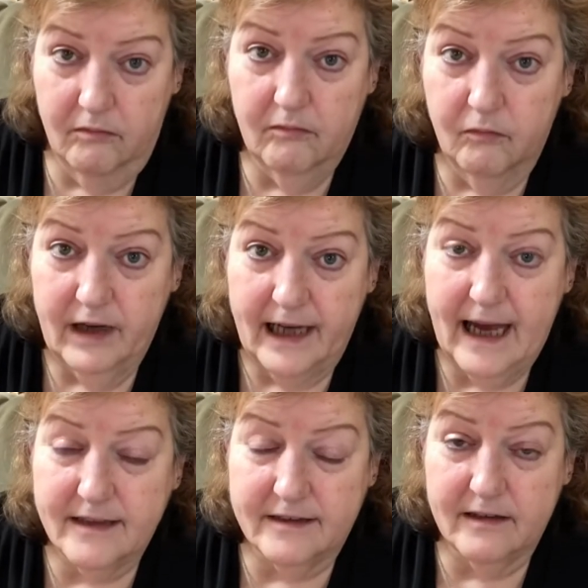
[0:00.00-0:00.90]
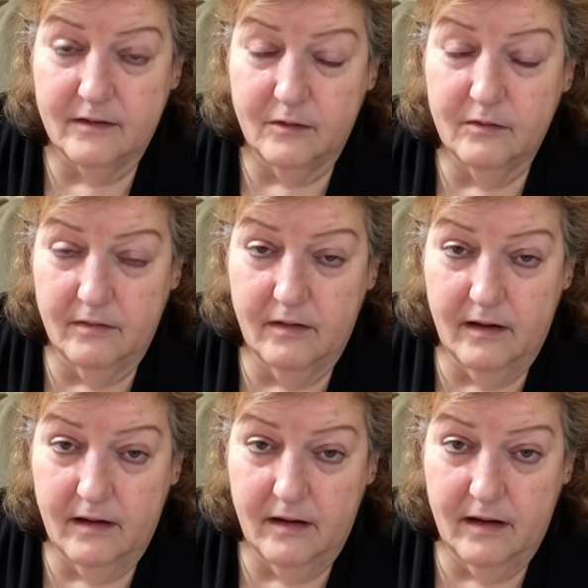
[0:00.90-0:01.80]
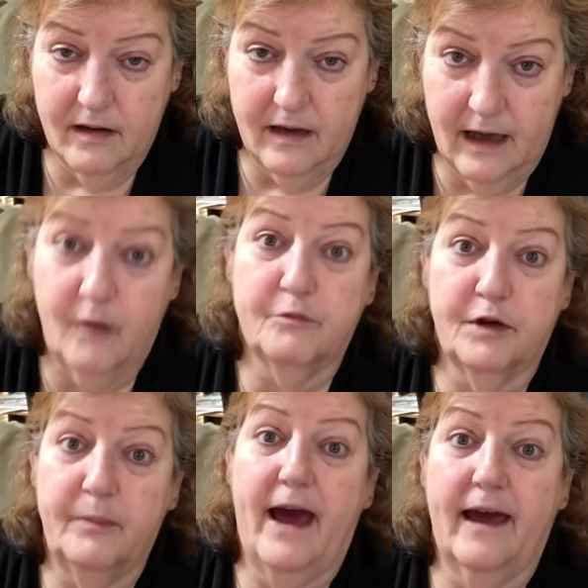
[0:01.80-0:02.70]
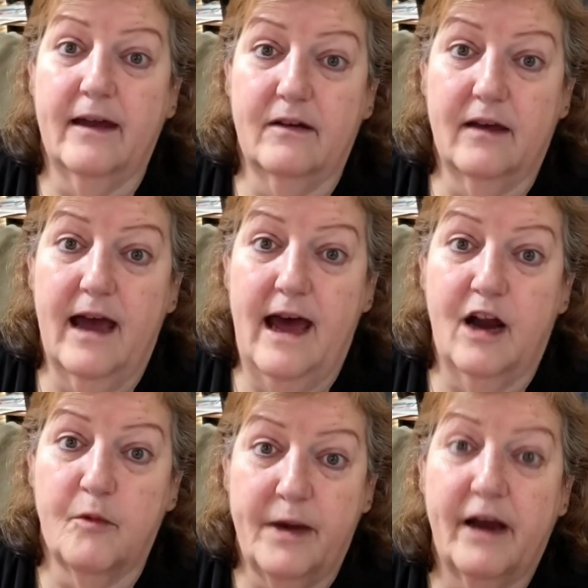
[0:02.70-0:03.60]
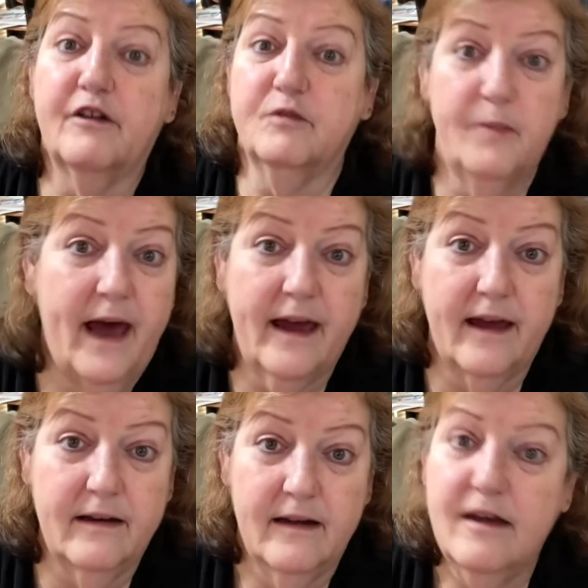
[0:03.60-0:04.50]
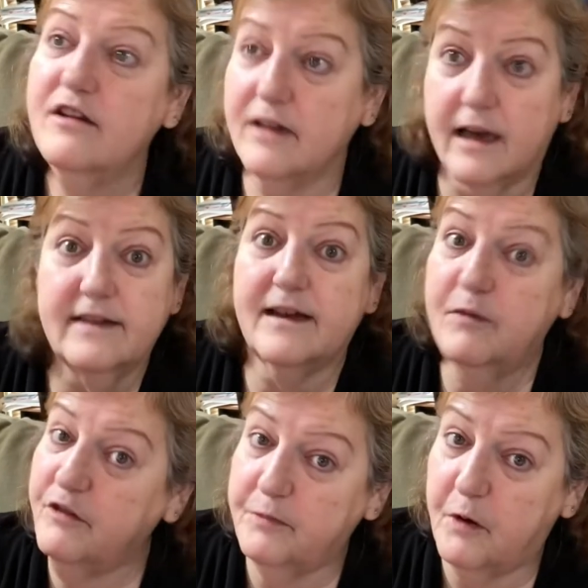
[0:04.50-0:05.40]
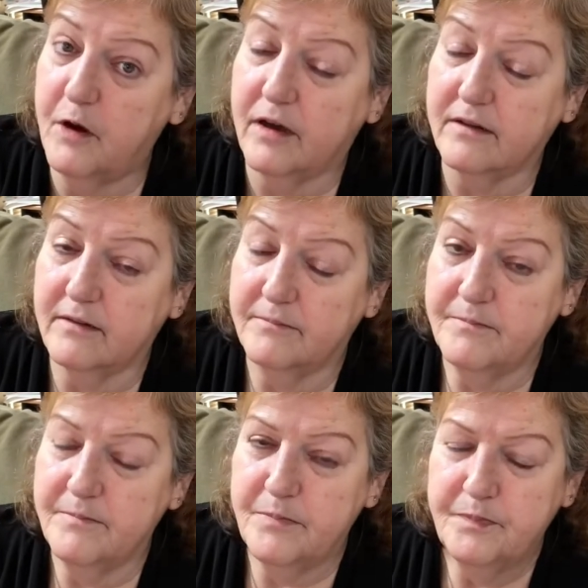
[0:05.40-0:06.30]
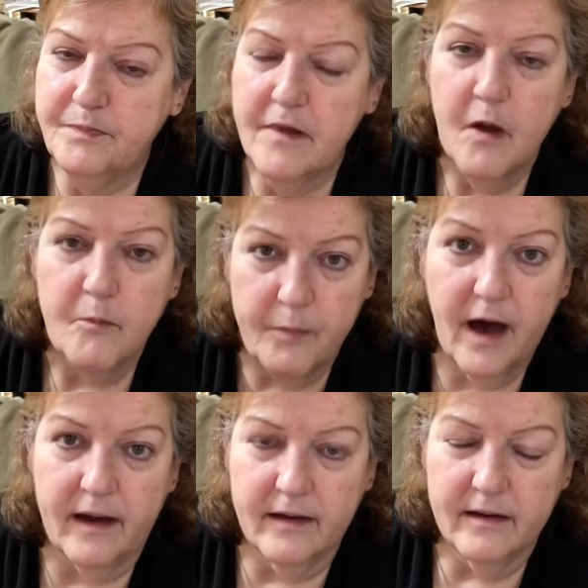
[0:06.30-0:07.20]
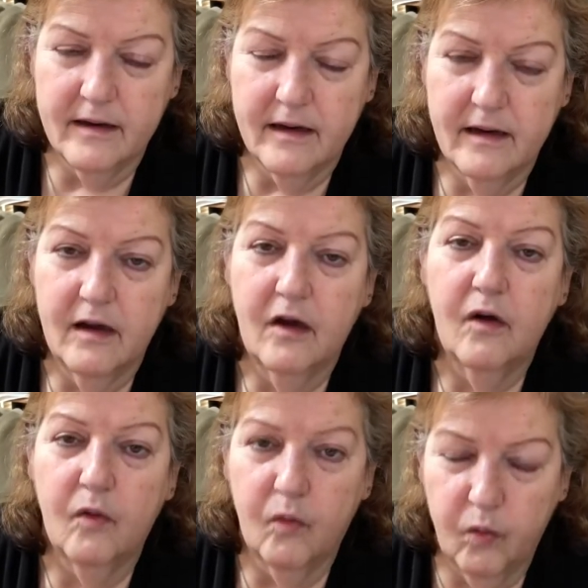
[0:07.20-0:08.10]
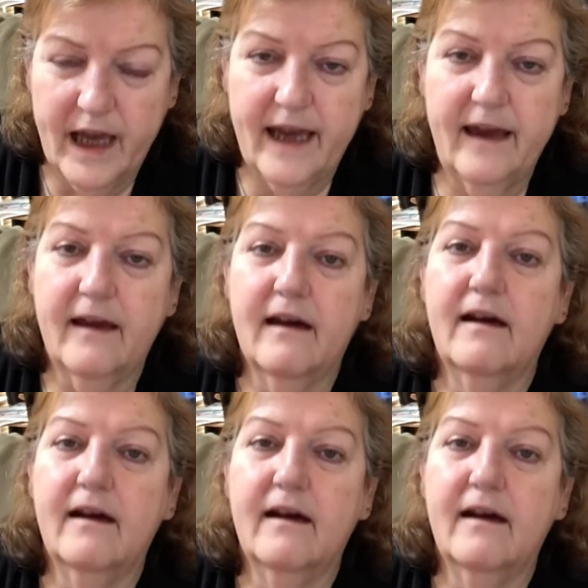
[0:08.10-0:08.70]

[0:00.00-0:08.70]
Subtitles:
We had to help repay it. And our parents would pay it. So like I said, we were spoiled. But we